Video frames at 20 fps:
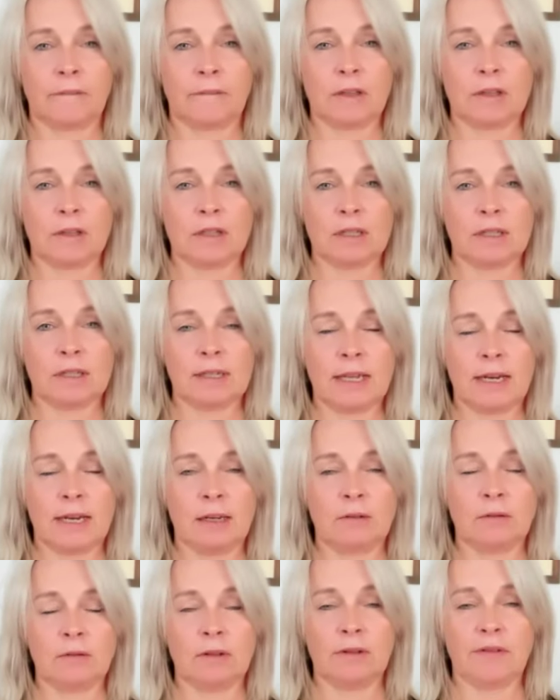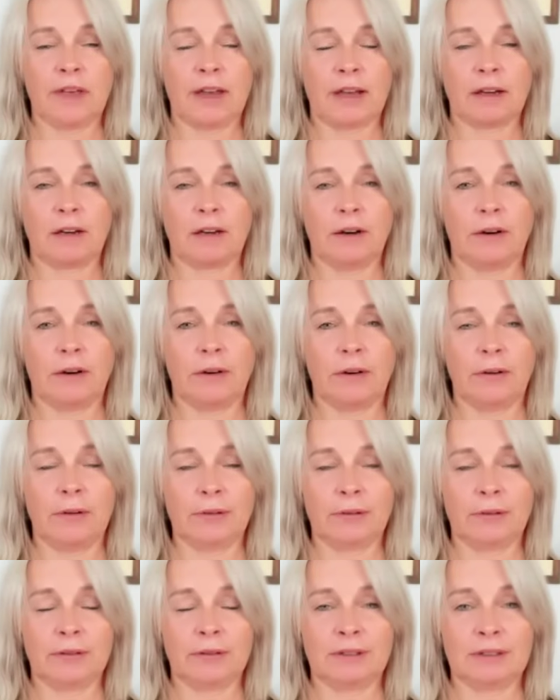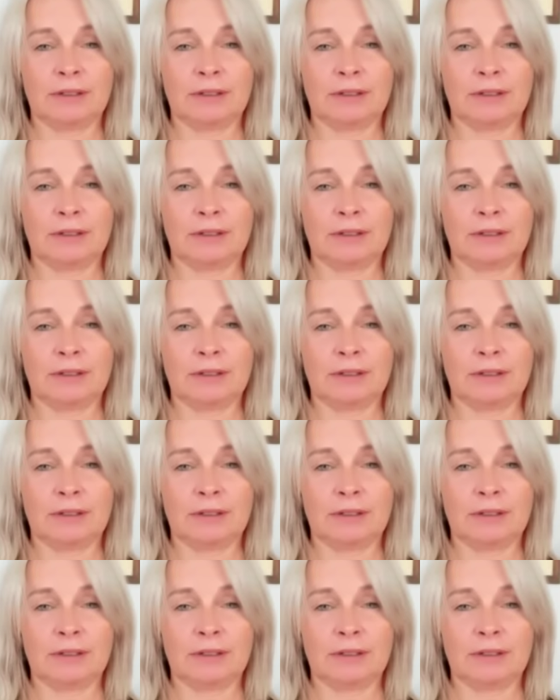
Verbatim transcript: So just letting all of that go.